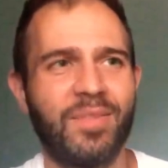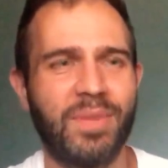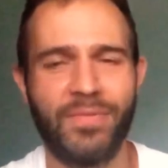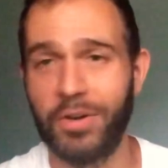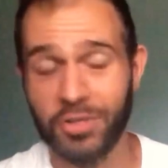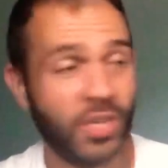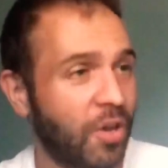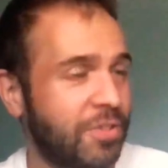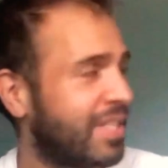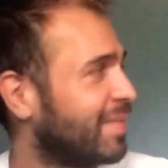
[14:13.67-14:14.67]
My phone is
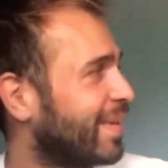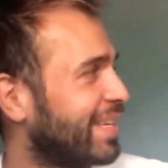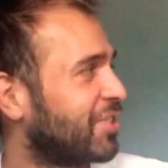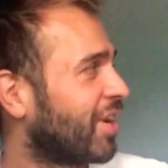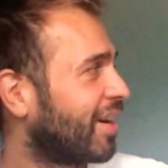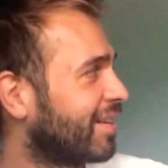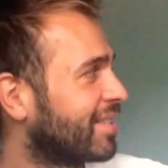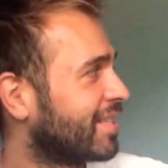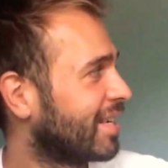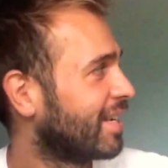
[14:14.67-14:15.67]
constantly being
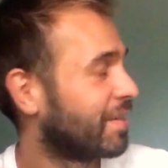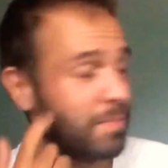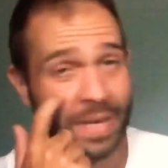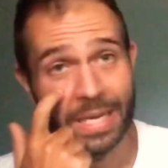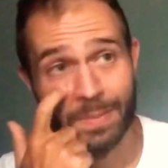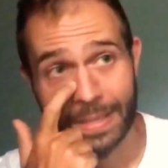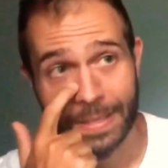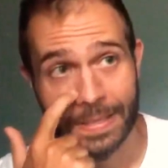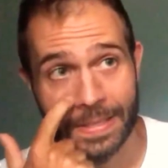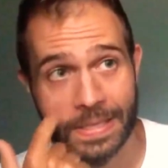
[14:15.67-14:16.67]
charged.
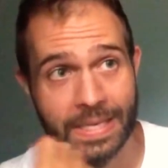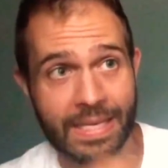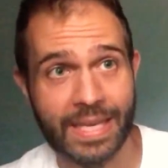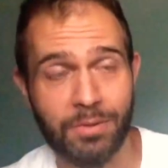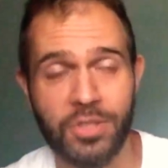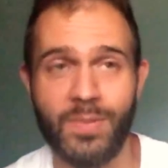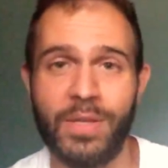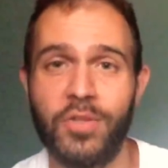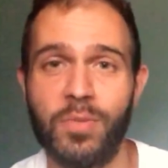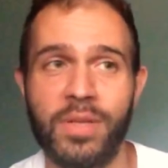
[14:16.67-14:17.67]
Maybe it was just a
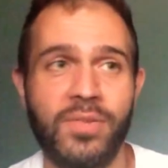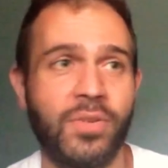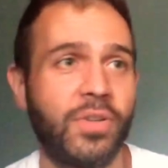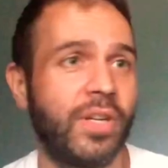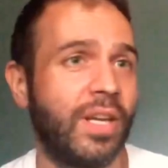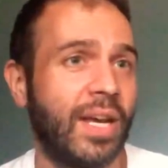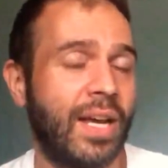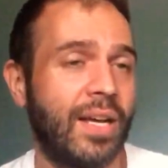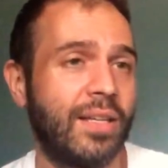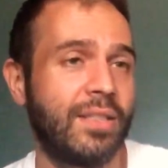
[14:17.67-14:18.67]
bit too much for it,
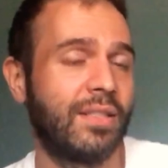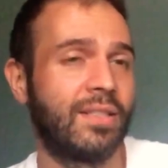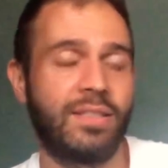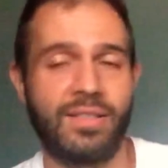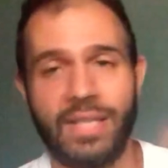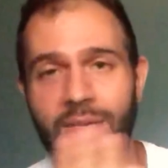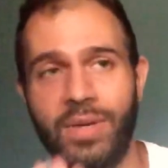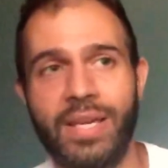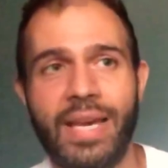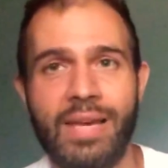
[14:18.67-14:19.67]
and
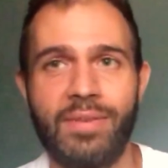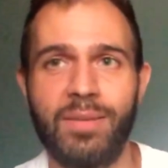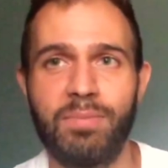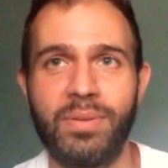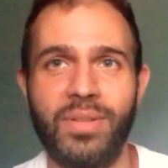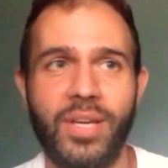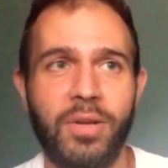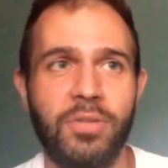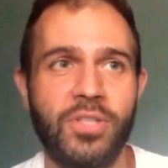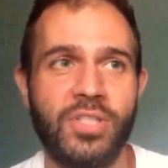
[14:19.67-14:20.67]
anyway, it gave up the
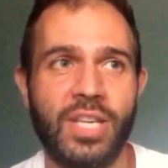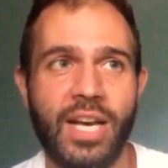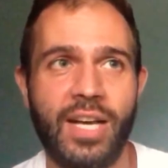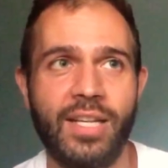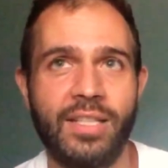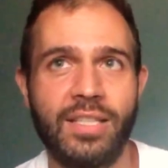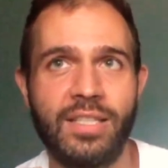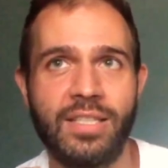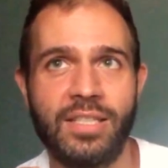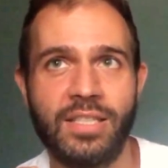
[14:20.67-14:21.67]
ghost.
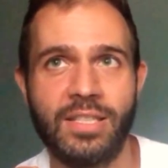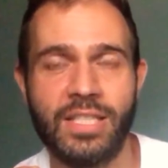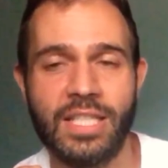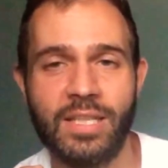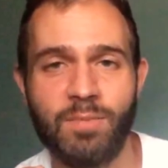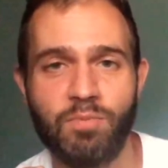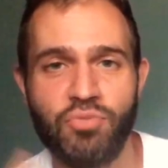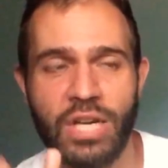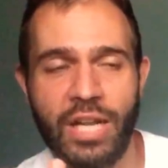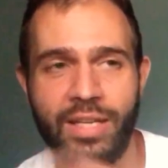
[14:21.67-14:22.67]
And
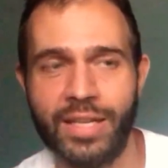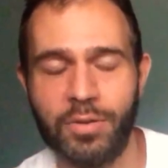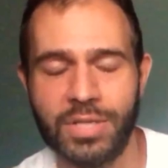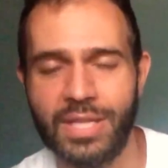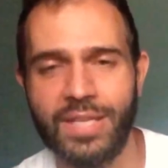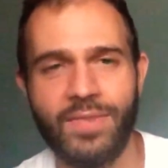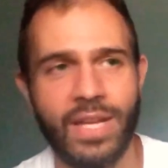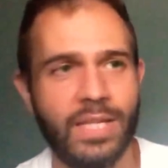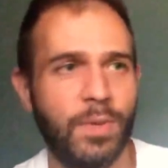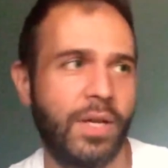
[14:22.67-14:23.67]
pretty lucky that it was in this
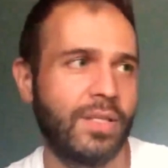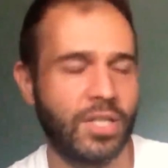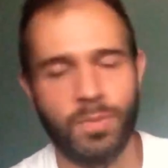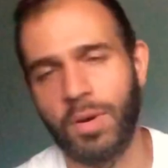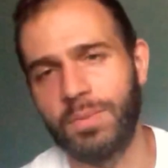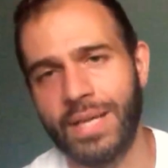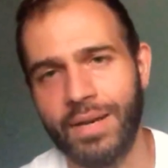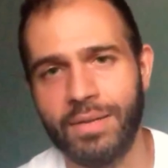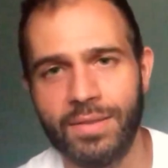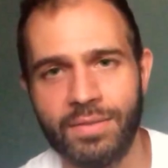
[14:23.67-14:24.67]
village because I just popped
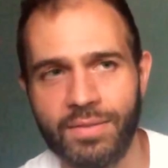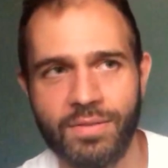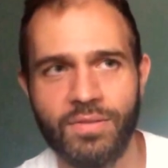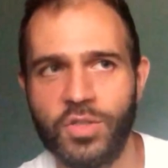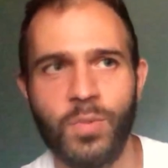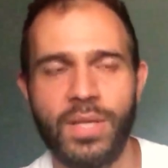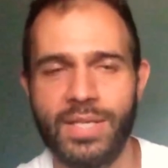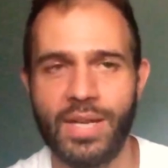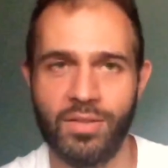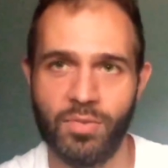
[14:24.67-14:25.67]
out, and 2 minutes
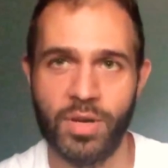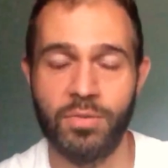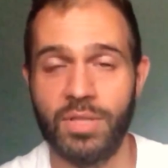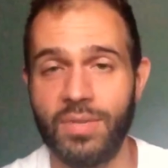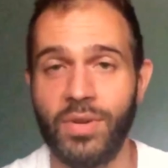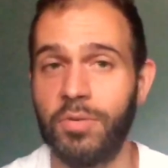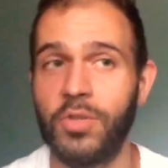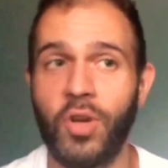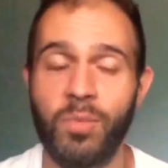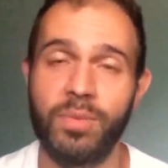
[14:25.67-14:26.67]
down the road there's a phone
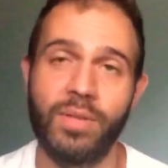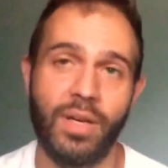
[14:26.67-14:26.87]
shop.